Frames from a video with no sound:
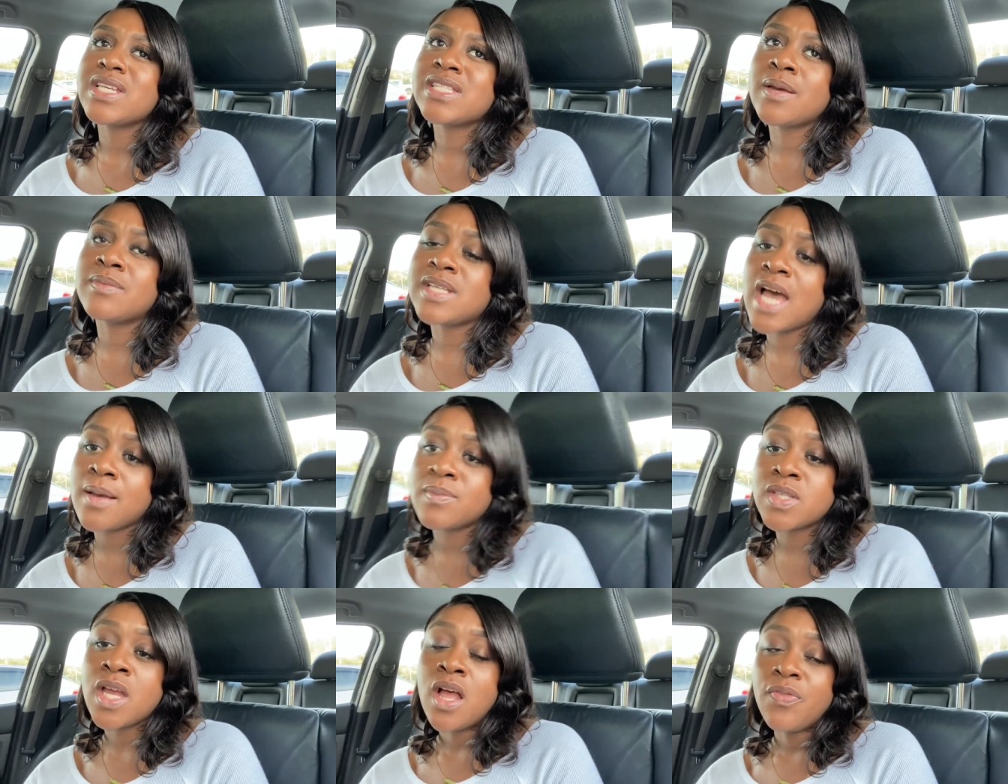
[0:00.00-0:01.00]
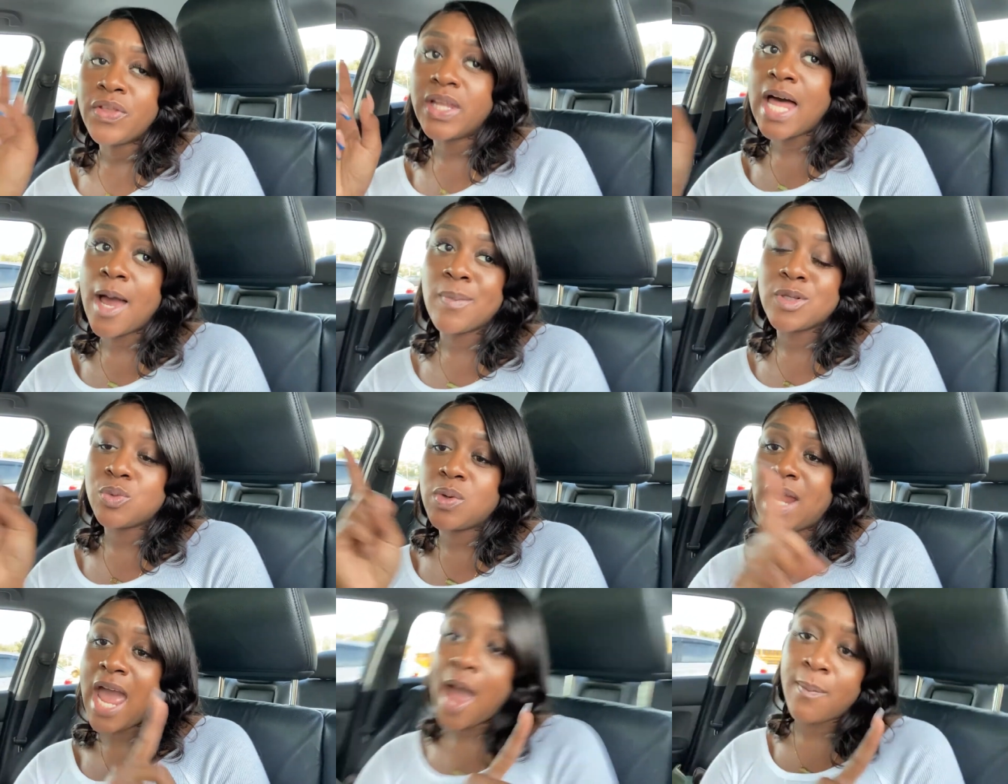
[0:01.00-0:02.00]
sometimes the line
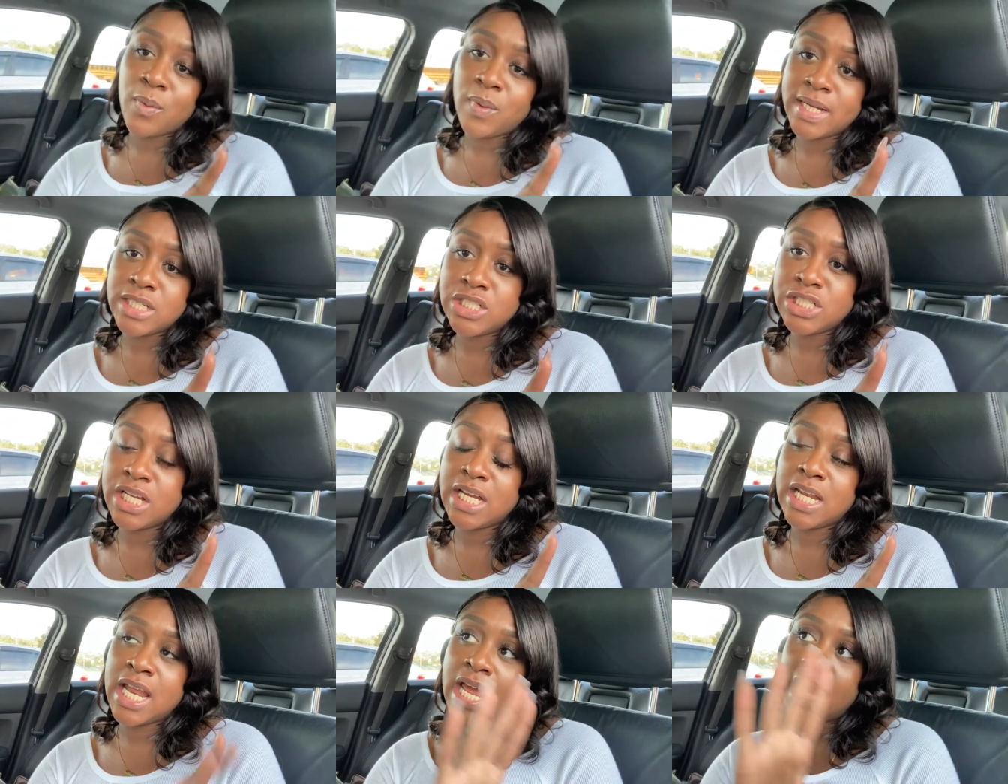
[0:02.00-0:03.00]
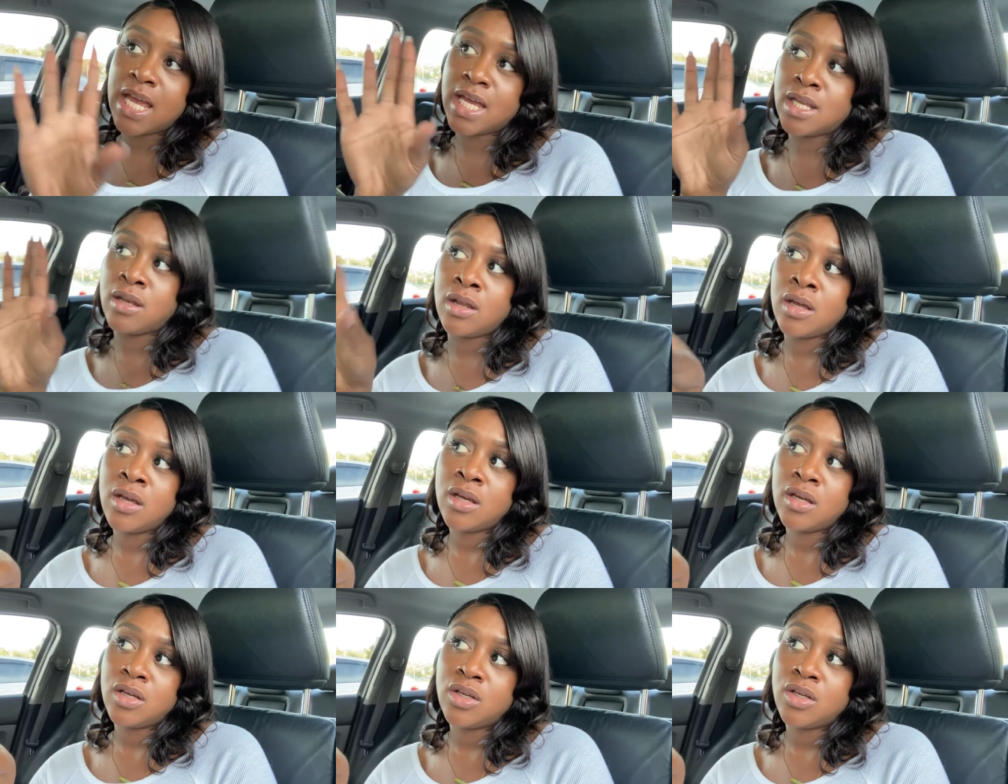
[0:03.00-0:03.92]
between admiration and